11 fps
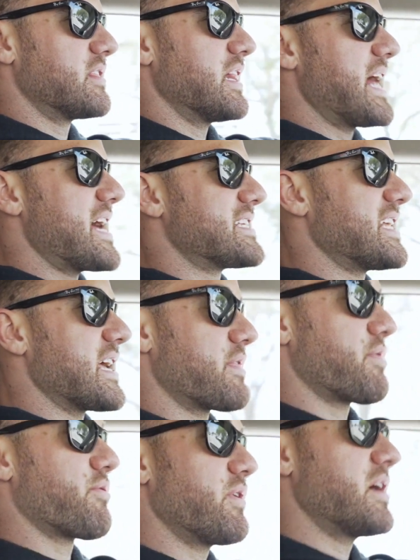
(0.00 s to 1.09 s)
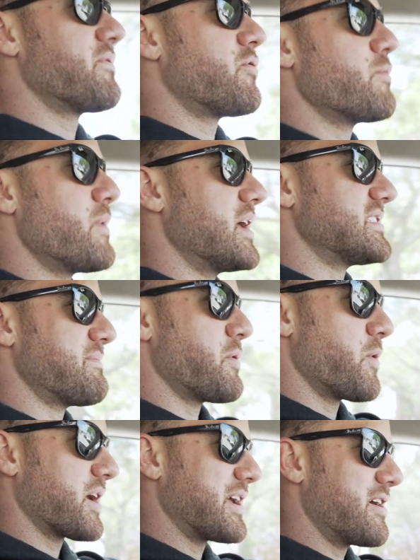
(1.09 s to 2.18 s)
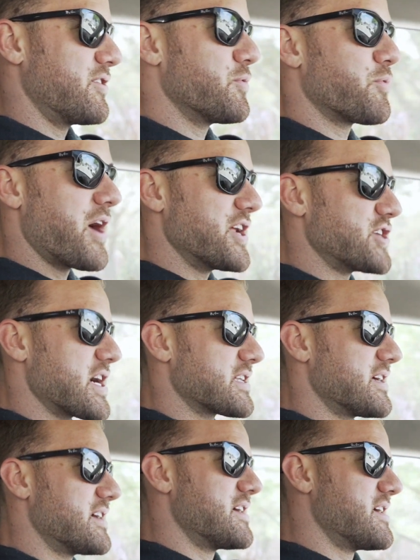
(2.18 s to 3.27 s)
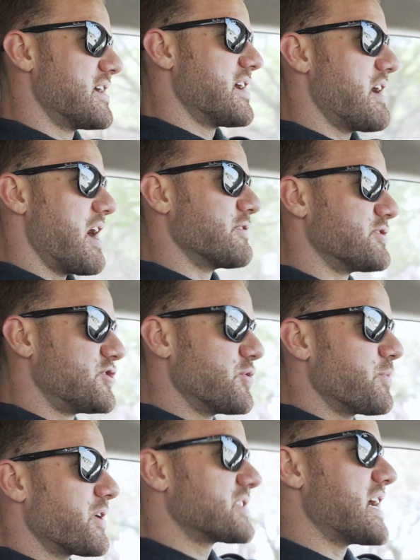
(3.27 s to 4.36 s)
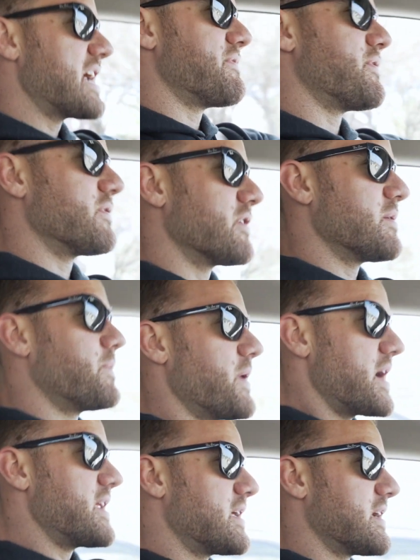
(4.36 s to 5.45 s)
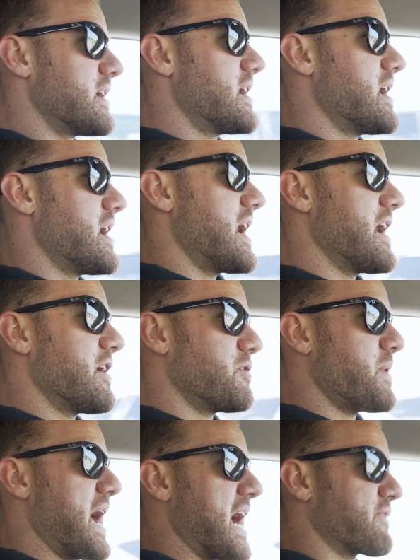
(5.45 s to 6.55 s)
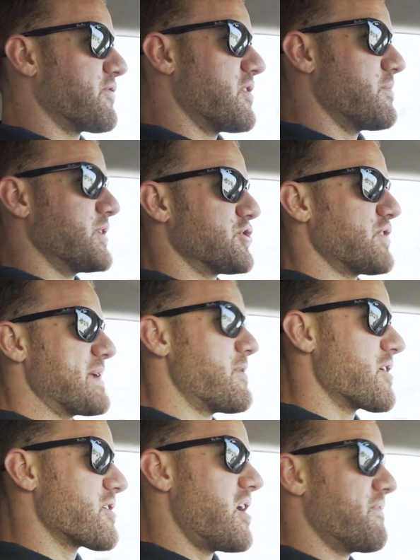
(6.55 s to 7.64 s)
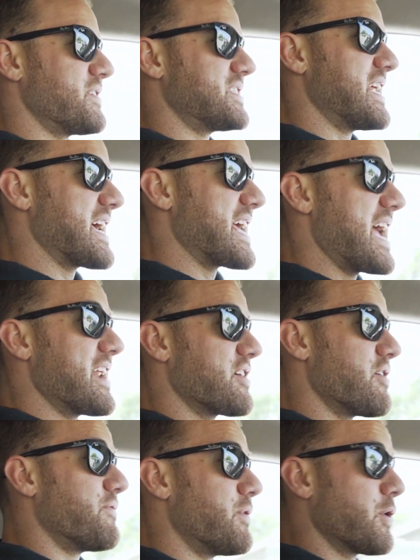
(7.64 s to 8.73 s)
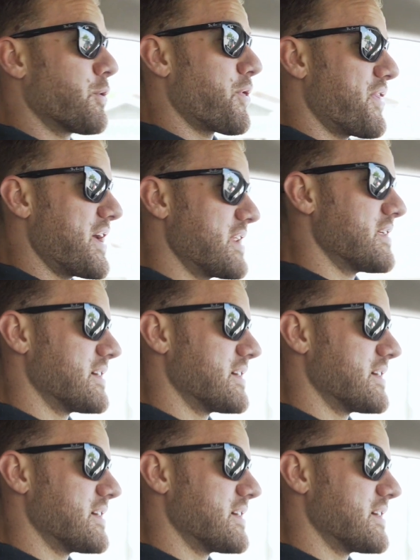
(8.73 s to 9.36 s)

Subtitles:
The last like 3 or 4 months, I've been working on a new project. I was super excited for it, but I heard back from the trademark office that I can't go forward with it.